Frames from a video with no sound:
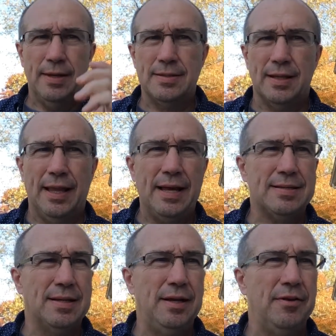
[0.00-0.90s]
is the
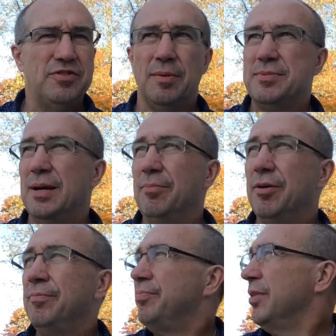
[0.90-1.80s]
last Sunday of September.
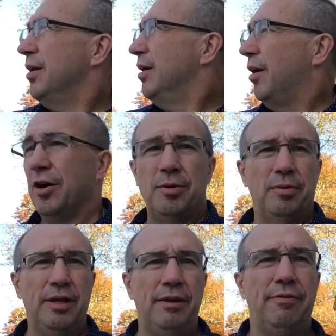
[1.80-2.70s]
Hard to
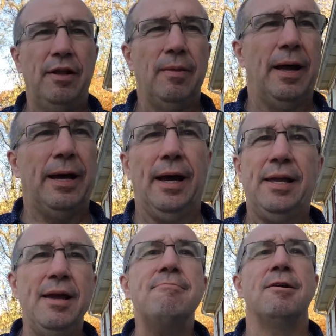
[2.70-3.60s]
believe. I
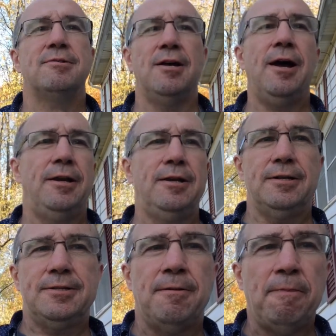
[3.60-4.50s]
came outside
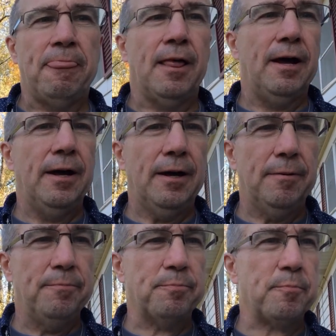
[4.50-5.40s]
because I
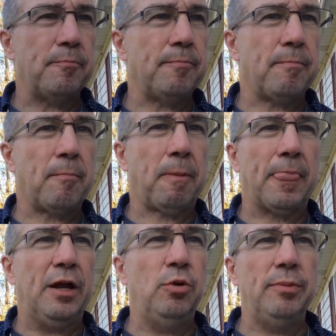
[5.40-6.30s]

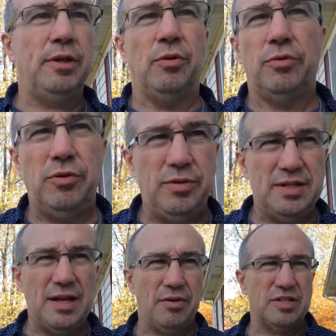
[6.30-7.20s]
normally don't do
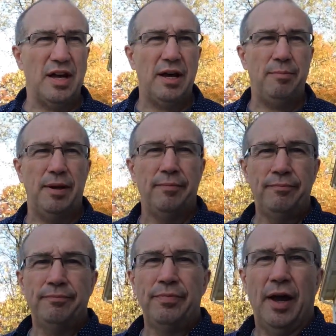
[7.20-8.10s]
these outside, but
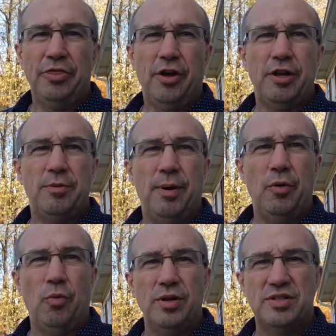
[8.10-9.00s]
I thought you
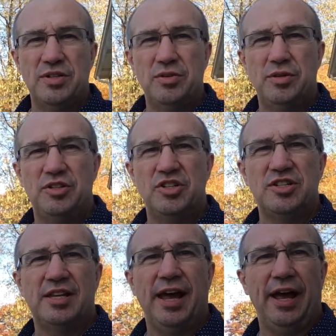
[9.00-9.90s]
might want to
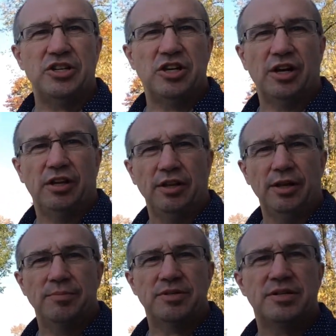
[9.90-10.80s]
just catch a
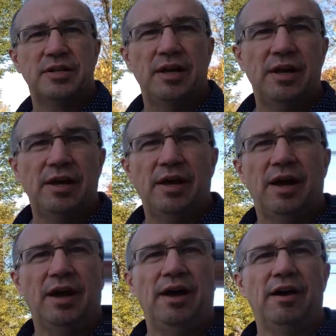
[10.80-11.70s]
glimpse
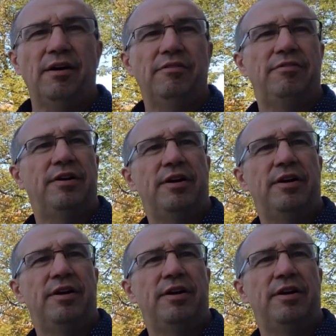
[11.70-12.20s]
of